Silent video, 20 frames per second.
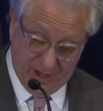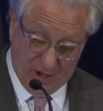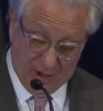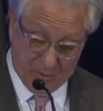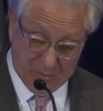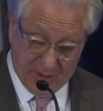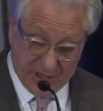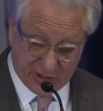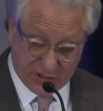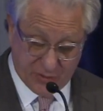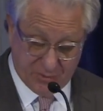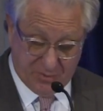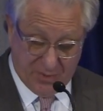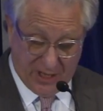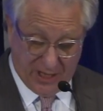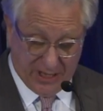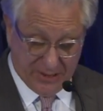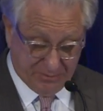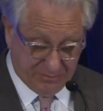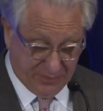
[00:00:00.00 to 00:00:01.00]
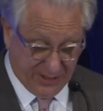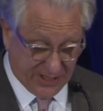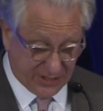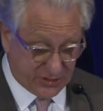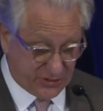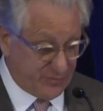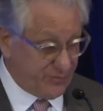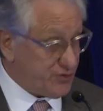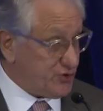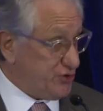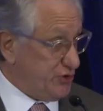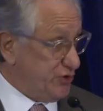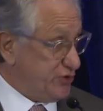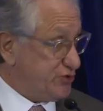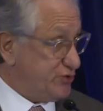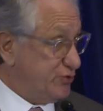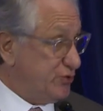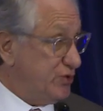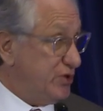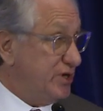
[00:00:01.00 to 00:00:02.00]
a much-admired bust of
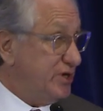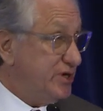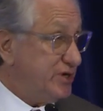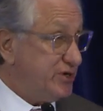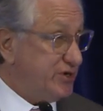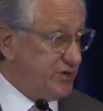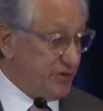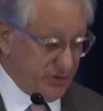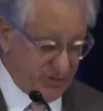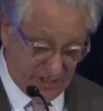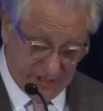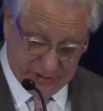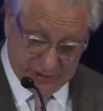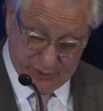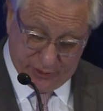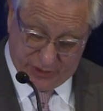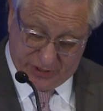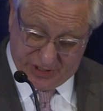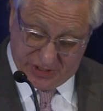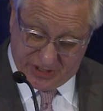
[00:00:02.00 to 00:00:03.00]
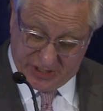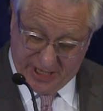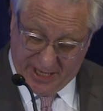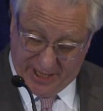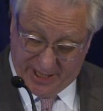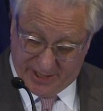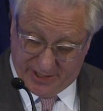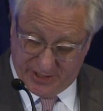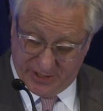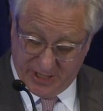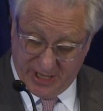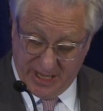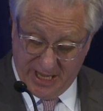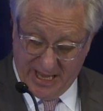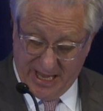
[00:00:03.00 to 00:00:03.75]
Churchill continues to stand,